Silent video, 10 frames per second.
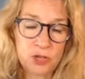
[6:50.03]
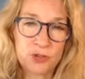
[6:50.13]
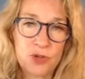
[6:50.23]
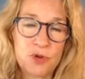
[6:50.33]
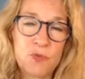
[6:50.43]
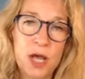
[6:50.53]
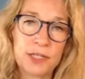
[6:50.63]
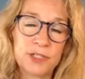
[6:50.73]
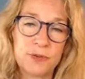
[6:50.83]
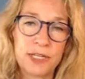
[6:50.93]
So you
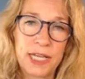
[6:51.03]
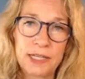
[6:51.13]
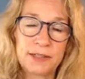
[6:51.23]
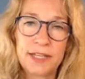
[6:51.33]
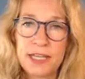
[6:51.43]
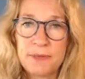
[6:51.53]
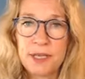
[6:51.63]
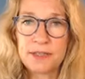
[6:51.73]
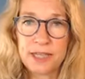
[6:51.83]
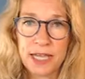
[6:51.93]
want to get the
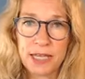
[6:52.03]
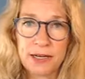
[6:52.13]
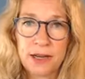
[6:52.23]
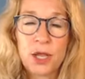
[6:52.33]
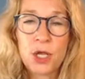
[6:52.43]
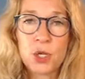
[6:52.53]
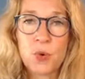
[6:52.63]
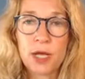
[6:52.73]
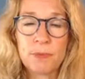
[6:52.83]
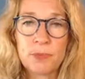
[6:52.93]
emails in,
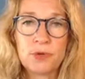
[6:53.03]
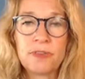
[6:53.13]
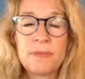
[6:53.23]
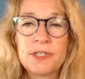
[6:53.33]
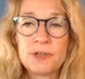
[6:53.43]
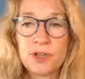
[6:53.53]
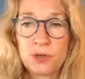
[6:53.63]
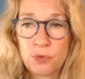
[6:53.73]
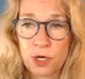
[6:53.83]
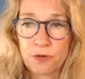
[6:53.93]
you want to move them into
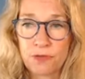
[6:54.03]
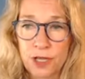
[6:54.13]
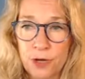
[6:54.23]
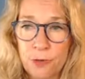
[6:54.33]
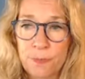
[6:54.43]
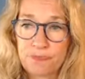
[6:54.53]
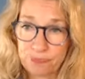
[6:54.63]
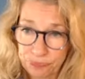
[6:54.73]
your workflow.